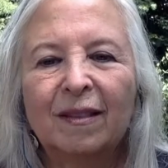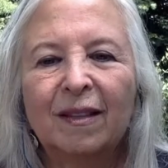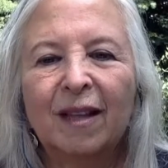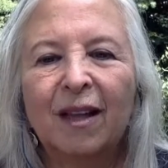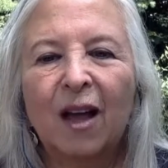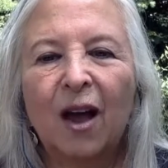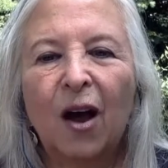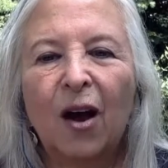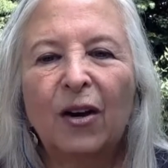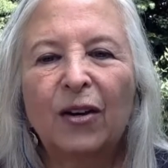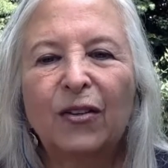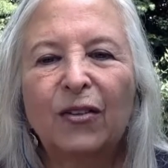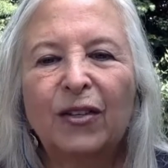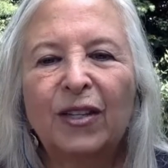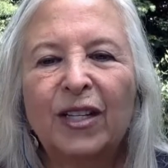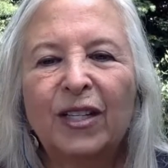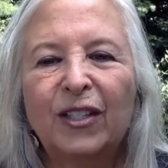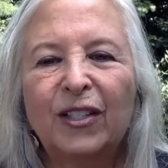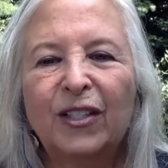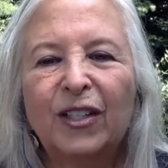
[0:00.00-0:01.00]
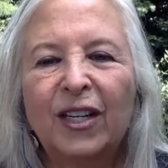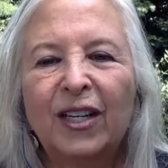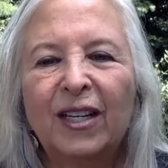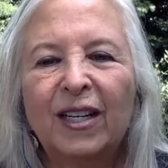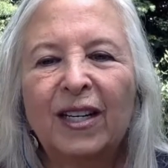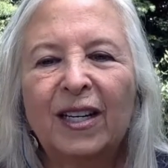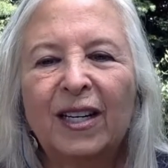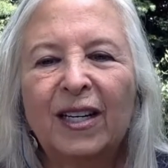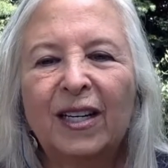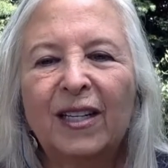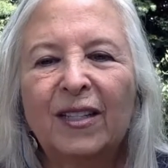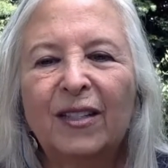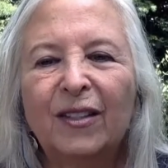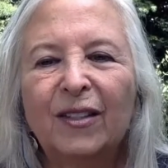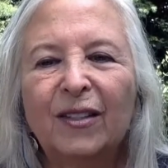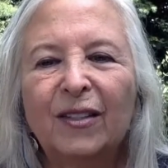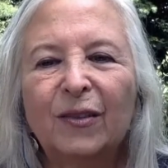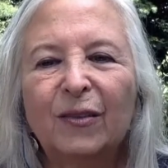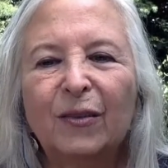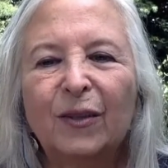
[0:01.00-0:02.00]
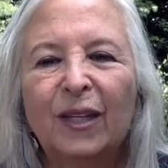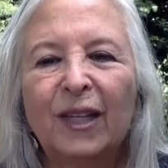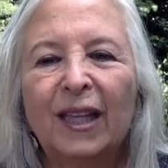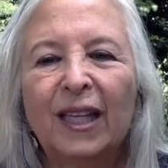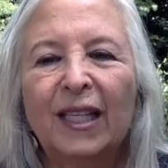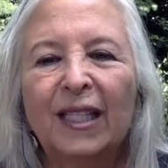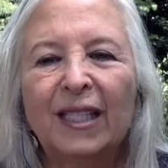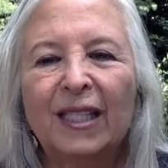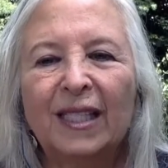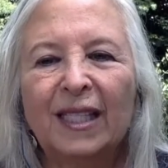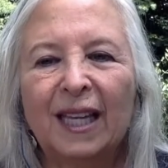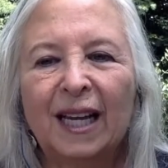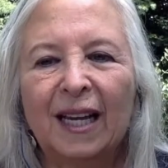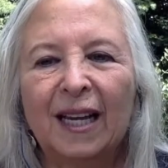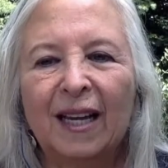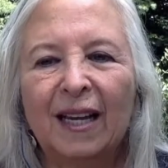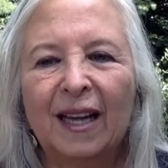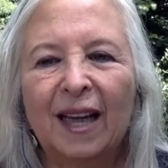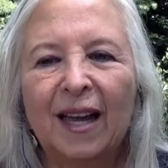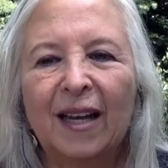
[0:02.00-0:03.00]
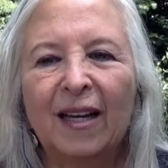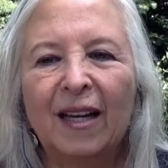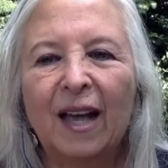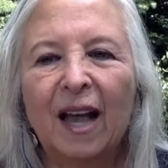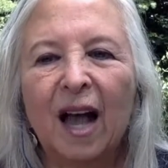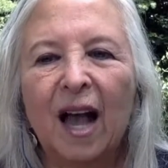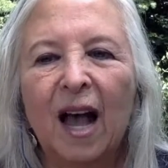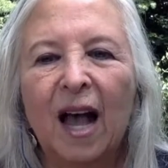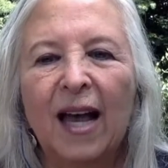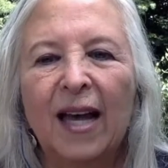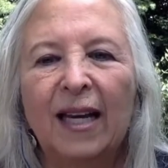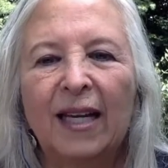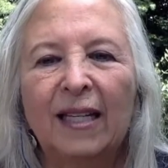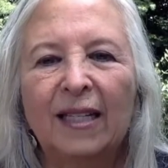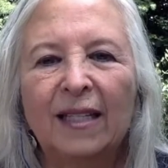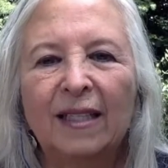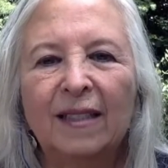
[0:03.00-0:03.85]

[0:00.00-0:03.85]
Our tradition is realistic and kind.